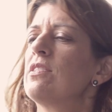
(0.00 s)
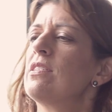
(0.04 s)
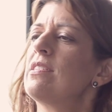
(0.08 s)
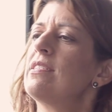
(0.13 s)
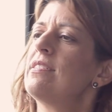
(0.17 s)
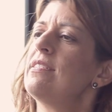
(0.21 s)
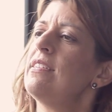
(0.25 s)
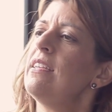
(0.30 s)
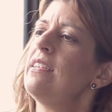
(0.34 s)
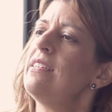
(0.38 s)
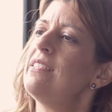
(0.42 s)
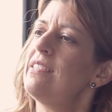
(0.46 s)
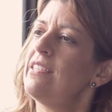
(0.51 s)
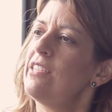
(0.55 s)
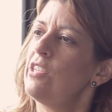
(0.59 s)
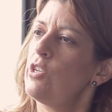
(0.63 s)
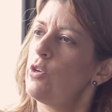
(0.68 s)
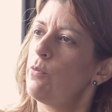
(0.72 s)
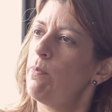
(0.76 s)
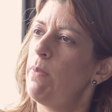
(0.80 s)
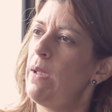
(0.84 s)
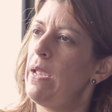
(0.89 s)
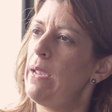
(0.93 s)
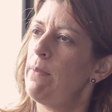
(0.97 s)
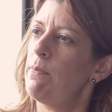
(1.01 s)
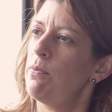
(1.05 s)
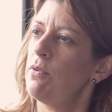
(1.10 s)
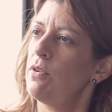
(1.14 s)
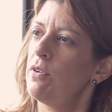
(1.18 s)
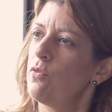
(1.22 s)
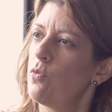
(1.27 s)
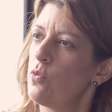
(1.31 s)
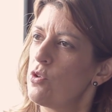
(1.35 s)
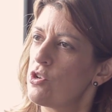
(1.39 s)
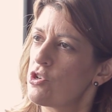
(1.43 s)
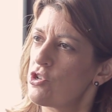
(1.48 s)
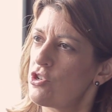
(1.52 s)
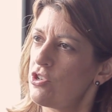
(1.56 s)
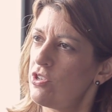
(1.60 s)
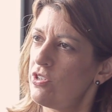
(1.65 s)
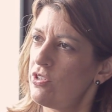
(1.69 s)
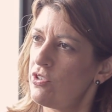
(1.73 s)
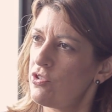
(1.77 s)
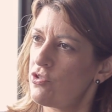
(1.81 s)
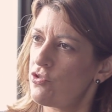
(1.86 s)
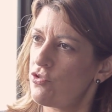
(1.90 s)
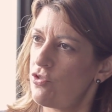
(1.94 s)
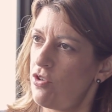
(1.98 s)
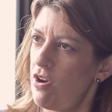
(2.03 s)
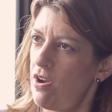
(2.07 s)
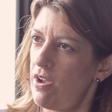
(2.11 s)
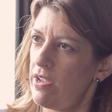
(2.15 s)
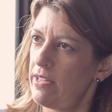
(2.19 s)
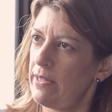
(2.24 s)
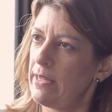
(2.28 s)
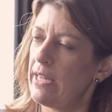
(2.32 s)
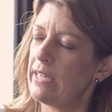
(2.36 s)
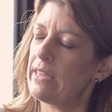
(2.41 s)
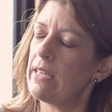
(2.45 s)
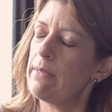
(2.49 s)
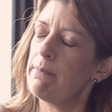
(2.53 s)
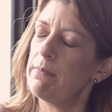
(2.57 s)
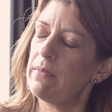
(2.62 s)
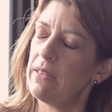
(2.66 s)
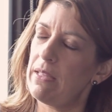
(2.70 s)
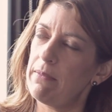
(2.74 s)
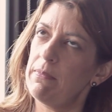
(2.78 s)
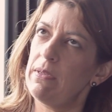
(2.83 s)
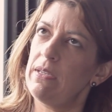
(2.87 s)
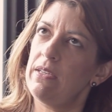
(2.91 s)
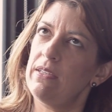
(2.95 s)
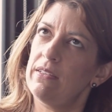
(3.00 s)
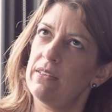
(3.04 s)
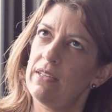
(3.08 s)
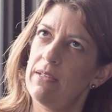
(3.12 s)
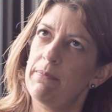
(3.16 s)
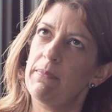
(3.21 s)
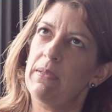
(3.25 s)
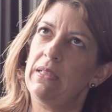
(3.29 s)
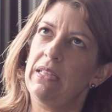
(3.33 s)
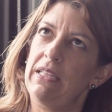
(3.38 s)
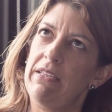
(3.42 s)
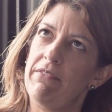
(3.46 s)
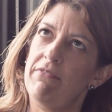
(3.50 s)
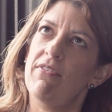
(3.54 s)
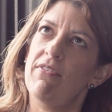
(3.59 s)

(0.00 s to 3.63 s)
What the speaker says: a sense in your paper of we shouldn't try. Now let me leave